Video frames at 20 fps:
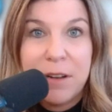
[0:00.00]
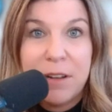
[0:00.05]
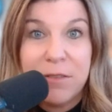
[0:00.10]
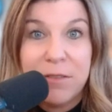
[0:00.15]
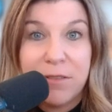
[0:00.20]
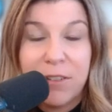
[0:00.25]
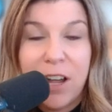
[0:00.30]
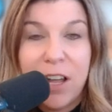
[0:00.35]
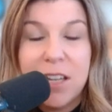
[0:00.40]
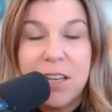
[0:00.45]

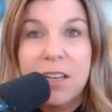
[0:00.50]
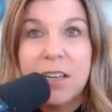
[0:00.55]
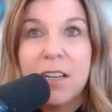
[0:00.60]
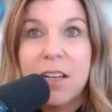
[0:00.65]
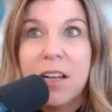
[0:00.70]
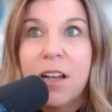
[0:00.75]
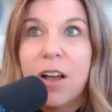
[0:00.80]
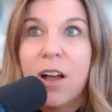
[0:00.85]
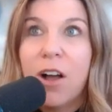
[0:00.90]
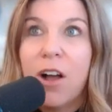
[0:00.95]
I've run
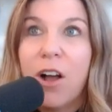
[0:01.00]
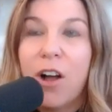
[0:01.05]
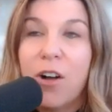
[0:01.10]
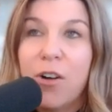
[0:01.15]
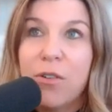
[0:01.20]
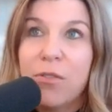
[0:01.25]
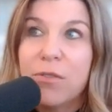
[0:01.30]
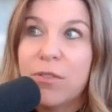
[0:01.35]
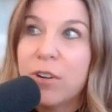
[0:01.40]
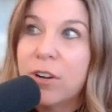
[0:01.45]

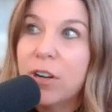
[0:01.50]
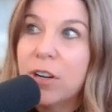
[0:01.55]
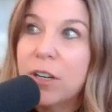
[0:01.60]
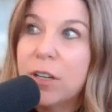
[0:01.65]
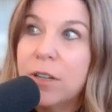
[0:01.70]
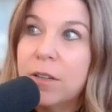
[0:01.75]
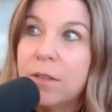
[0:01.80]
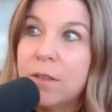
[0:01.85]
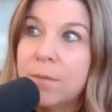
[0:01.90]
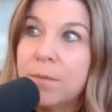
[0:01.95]

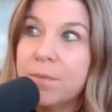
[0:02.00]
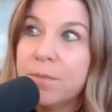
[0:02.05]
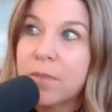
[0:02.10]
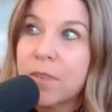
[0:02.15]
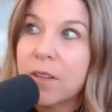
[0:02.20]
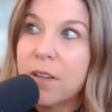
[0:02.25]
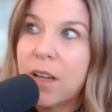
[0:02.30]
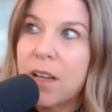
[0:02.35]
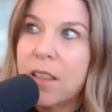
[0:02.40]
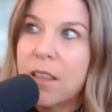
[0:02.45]
over,
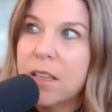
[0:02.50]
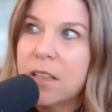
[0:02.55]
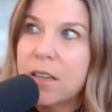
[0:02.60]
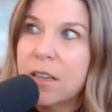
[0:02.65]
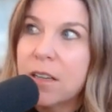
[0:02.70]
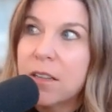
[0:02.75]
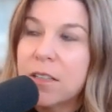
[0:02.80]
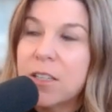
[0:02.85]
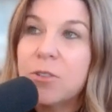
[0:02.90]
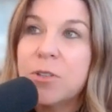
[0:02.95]
I think
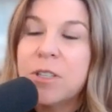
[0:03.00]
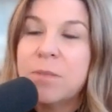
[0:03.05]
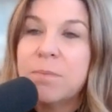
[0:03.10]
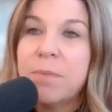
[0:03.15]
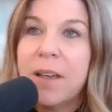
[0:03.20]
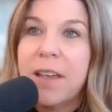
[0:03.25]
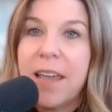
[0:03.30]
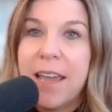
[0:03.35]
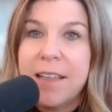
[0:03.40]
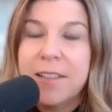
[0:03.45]
this was
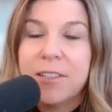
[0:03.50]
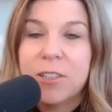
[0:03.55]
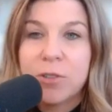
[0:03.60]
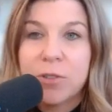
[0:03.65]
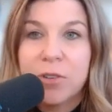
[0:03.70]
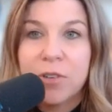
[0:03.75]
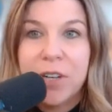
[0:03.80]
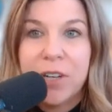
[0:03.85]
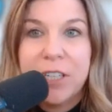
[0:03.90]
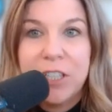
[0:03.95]
my 8th
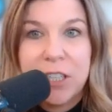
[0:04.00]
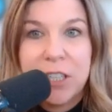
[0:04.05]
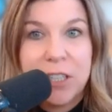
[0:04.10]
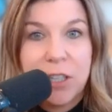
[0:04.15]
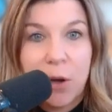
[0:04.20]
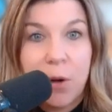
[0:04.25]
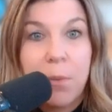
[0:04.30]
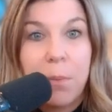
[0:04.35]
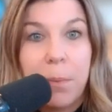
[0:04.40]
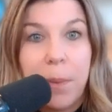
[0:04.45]
school I
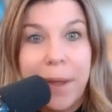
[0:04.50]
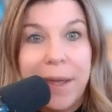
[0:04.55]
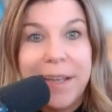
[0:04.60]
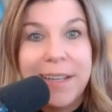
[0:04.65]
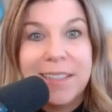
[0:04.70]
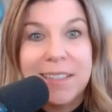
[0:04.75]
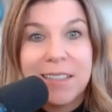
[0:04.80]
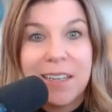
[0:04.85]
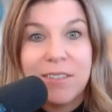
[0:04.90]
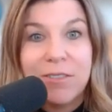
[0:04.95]
just
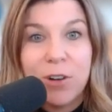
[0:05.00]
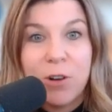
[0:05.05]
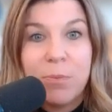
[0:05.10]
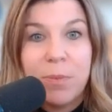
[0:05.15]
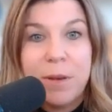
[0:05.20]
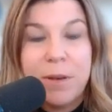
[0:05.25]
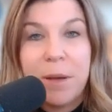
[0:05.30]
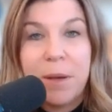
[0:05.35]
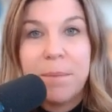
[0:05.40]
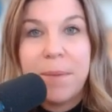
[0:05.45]
opened. I've
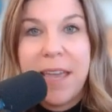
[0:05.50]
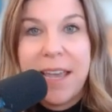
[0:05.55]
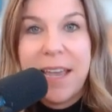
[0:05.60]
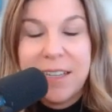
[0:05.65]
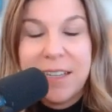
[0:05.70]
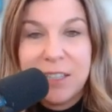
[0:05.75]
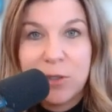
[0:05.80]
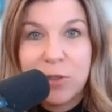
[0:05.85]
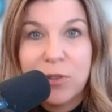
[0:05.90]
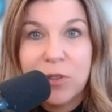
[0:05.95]
opened up
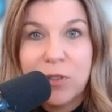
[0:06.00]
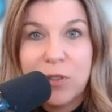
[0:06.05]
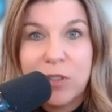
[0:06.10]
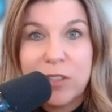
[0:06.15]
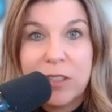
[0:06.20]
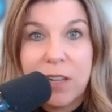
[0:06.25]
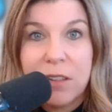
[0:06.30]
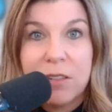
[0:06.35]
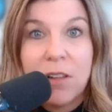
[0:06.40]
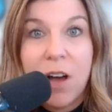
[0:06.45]
8
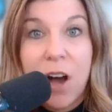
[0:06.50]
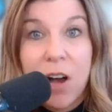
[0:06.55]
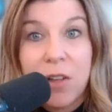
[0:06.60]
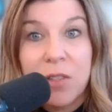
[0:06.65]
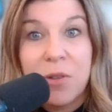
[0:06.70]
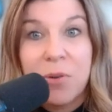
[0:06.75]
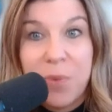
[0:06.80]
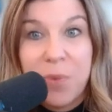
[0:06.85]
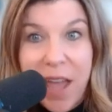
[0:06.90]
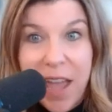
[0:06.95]
schools along
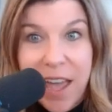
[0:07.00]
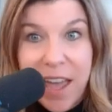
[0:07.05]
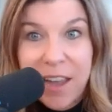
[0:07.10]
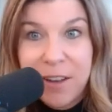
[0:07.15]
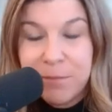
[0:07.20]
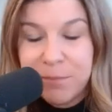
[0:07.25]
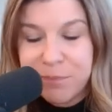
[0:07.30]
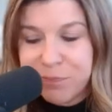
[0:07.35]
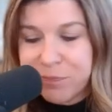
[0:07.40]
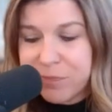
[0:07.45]
the
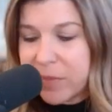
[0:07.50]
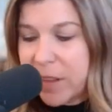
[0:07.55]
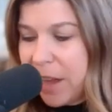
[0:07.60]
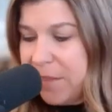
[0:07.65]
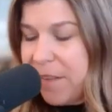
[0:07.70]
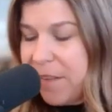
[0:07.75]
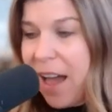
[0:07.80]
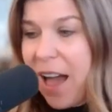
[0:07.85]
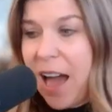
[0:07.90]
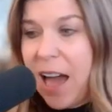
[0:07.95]
way.
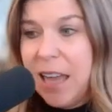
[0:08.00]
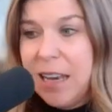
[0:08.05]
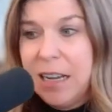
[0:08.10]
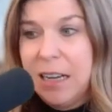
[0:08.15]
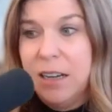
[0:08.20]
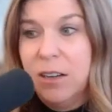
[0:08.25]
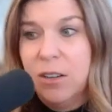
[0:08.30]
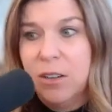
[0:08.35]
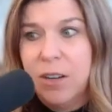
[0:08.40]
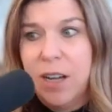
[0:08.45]
I've had,
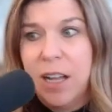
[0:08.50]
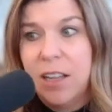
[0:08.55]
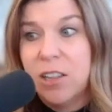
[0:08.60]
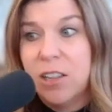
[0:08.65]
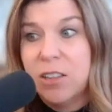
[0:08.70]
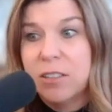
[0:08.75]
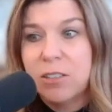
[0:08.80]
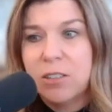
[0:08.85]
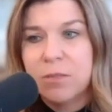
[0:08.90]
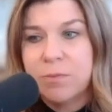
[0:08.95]

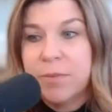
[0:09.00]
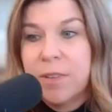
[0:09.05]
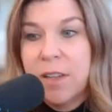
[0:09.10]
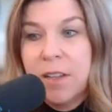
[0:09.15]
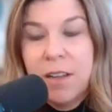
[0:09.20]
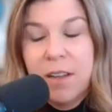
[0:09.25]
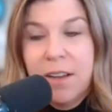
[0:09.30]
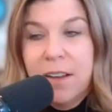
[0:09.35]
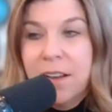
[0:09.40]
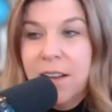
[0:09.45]

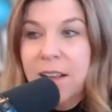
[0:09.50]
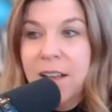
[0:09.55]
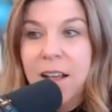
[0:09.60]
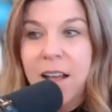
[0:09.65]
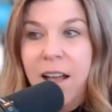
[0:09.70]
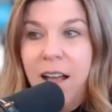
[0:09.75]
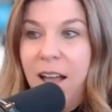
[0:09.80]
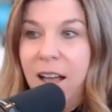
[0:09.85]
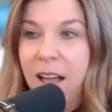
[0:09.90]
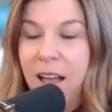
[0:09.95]

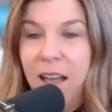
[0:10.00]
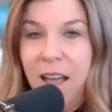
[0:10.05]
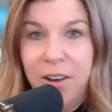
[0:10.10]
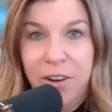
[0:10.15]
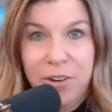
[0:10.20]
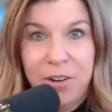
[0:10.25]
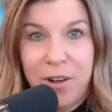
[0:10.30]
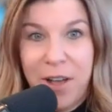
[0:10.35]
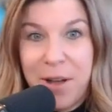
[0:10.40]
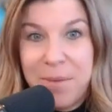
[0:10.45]
I
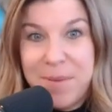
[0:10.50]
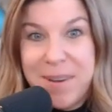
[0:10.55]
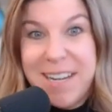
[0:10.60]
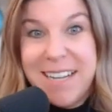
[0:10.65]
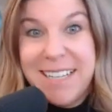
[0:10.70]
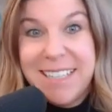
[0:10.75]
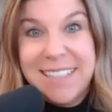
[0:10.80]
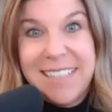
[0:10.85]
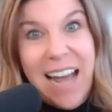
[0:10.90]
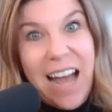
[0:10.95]
don't know how
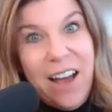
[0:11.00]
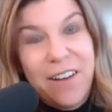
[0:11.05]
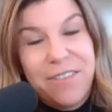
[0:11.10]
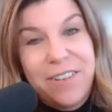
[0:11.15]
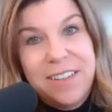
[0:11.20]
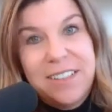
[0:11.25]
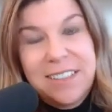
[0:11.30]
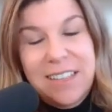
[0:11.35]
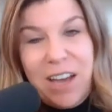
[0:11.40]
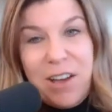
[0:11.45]
many staff
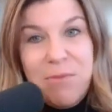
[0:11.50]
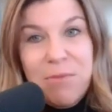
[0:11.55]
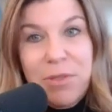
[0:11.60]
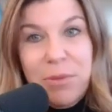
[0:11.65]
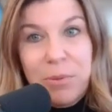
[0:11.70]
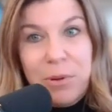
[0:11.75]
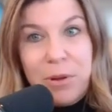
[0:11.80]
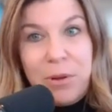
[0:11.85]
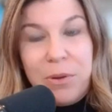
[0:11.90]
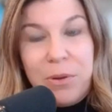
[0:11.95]
has come
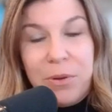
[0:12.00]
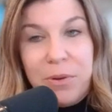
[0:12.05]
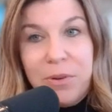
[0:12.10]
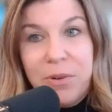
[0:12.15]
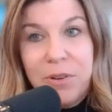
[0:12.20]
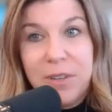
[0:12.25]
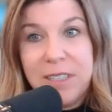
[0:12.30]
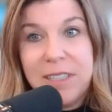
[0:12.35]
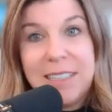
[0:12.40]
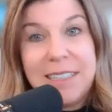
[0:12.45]

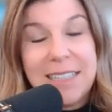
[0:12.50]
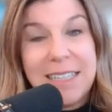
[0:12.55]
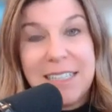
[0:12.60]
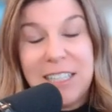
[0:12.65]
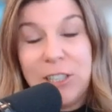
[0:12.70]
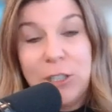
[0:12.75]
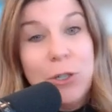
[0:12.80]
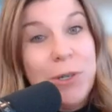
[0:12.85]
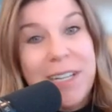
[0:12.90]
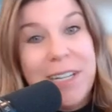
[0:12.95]
through, the
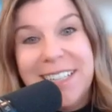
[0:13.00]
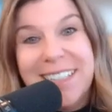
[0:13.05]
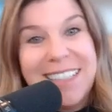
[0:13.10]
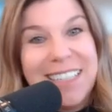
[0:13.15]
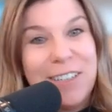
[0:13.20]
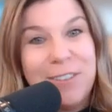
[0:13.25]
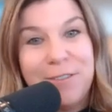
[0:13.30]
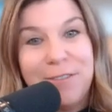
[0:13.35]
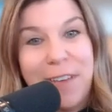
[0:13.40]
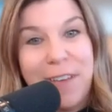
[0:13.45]
students
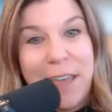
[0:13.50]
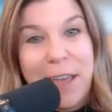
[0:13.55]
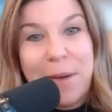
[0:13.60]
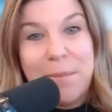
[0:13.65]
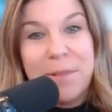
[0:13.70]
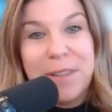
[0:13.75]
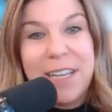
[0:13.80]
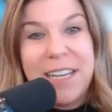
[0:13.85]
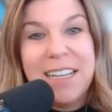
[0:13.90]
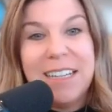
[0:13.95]
and
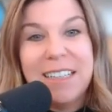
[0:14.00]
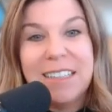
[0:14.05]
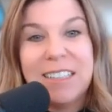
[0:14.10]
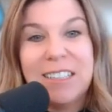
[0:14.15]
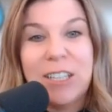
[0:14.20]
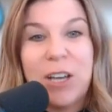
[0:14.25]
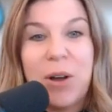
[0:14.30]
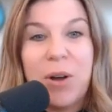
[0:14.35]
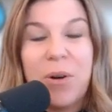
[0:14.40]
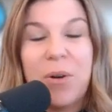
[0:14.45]
families.
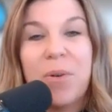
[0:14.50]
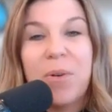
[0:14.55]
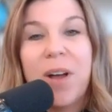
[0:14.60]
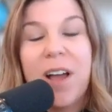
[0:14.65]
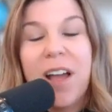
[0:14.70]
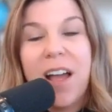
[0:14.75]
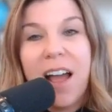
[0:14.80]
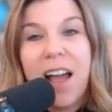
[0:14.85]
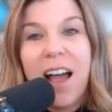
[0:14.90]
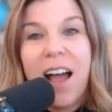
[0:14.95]
So
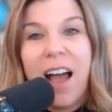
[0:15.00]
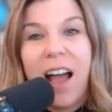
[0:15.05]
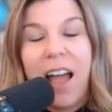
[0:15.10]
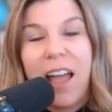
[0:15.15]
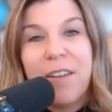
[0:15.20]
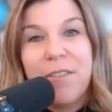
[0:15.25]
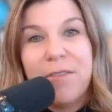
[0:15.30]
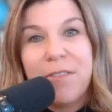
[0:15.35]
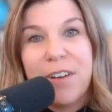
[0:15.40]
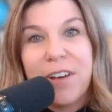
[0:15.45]

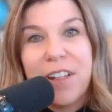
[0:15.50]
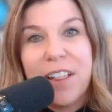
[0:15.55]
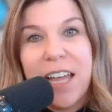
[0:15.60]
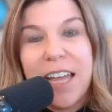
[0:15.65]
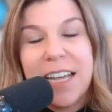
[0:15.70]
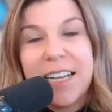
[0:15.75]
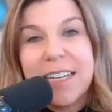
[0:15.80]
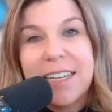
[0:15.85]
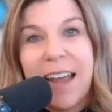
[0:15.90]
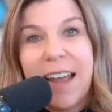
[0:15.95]
I feel
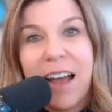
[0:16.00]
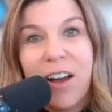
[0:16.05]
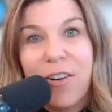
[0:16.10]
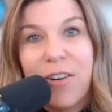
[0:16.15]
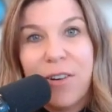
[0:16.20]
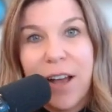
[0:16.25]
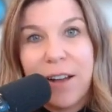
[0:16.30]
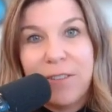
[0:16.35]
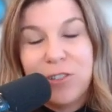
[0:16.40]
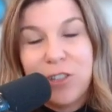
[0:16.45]
like
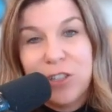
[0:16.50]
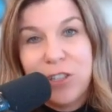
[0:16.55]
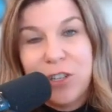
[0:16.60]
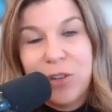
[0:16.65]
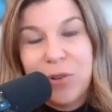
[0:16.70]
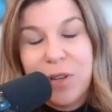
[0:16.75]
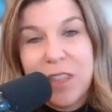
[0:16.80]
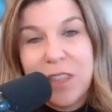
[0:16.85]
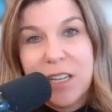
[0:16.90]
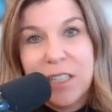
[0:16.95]
now after
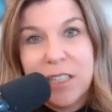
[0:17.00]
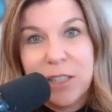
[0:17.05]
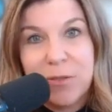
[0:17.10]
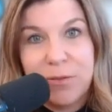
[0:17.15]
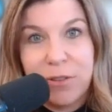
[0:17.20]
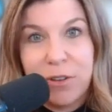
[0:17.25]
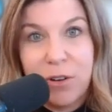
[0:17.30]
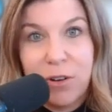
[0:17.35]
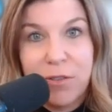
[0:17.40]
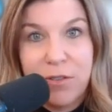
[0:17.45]
doing this
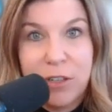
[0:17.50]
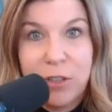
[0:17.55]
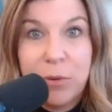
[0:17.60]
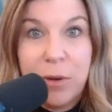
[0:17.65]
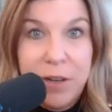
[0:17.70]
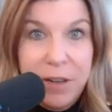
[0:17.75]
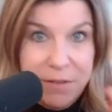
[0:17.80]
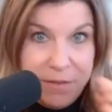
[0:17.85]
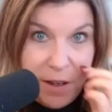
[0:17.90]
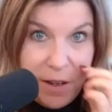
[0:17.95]
for over
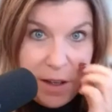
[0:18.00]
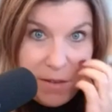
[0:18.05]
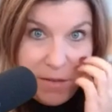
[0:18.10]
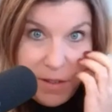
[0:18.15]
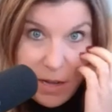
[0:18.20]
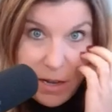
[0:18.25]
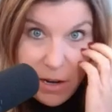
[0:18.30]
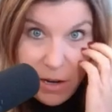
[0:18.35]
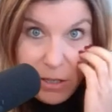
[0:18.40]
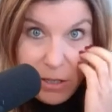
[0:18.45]
25
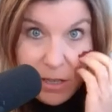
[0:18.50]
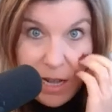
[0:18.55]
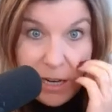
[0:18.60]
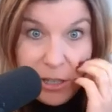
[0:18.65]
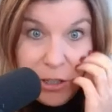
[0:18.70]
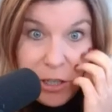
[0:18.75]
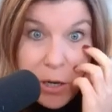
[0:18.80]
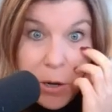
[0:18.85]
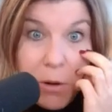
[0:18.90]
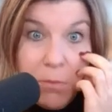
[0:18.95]
years,
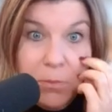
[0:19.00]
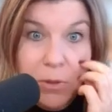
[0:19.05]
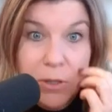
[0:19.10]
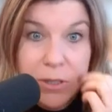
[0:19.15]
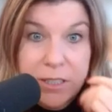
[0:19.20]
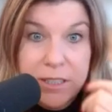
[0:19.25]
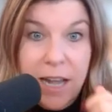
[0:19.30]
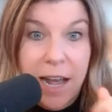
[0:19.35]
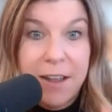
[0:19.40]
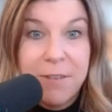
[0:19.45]
actually
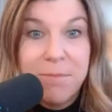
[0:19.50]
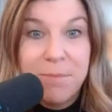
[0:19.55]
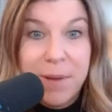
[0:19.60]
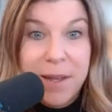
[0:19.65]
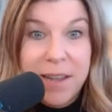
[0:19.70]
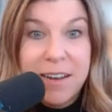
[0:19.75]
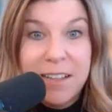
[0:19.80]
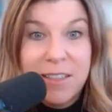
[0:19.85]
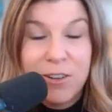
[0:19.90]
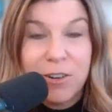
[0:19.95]
almost I've
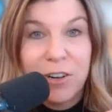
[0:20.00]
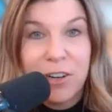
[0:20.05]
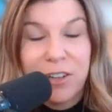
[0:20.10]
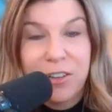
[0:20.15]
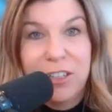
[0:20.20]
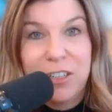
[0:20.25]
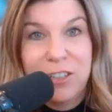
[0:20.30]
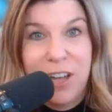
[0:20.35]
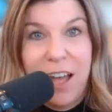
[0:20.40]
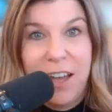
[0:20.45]
been in the
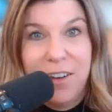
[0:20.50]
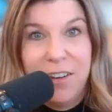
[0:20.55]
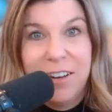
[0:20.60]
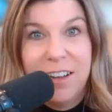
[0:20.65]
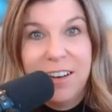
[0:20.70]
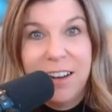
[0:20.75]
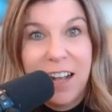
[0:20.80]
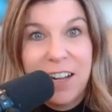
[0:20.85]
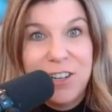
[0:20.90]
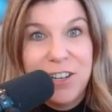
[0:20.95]
early
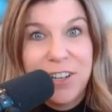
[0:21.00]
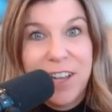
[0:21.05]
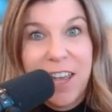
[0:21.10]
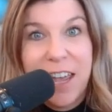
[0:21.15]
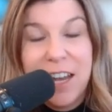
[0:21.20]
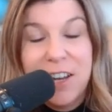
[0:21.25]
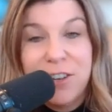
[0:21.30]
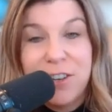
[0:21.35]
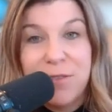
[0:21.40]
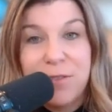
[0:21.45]
childhood
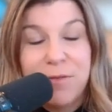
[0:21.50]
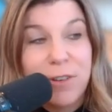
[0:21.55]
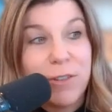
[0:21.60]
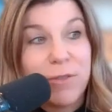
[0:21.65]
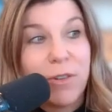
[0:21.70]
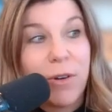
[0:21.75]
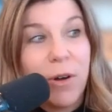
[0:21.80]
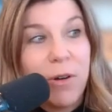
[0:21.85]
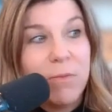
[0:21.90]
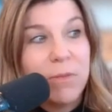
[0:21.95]
education field
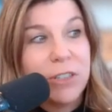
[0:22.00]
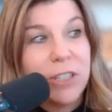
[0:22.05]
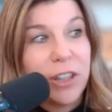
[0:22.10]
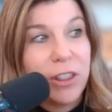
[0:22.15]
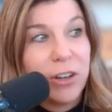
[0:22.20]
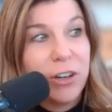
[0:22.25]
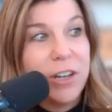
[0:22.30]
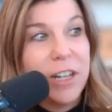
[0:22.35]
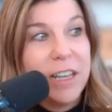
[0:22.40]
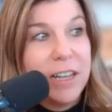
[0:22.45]
for almost
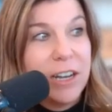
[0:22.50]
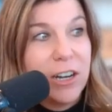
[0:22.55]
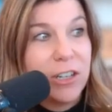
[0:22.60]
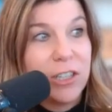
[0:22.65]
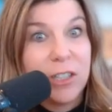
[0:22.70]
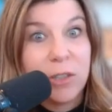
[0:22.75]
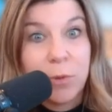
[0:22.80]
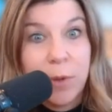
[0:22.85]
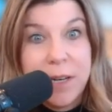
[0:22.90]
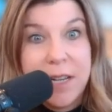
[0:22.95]
30
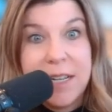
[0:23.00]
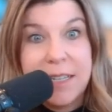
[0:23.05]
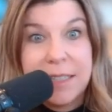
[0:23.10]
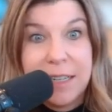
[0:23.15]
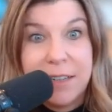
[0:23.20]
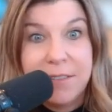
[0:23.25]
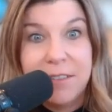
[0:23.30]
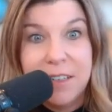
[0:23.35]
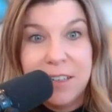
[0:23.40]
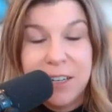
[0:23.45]
years,
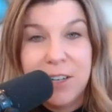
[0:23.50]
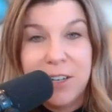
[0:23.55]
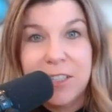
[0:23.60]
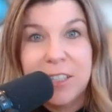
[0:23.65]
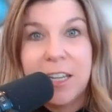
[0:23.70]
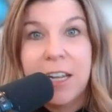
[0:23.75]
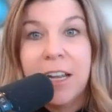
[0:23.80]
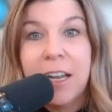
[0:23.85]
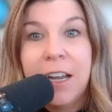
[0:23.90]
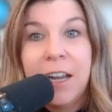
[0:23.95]
27
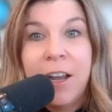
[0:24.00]
years.